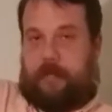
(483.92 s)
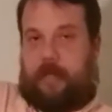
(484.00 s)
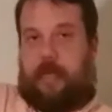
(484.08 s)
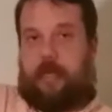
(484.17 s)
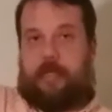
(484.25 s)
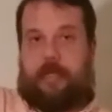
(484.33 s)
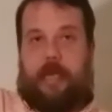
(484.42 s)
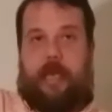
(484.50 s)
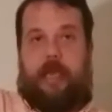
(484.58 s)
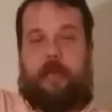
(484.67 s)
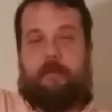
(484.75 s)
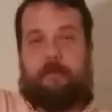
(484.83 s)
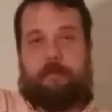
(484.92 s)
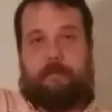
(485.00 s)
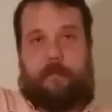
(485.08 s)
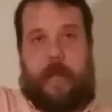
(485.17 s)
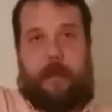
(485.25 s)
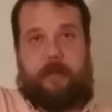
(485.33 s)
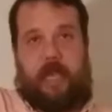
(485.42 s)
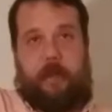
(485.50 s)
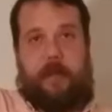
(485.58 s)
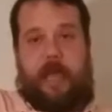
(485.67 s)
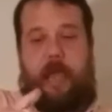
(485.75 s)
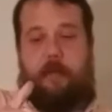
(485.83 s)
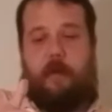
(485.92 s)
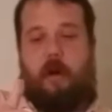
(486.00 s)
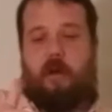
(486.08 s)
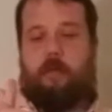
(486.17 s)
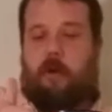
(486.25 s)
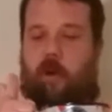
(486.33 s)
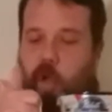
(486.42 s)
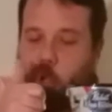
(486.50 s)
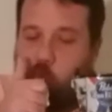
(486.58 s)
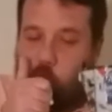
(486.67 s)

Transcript: let's see. PABST APA bongable.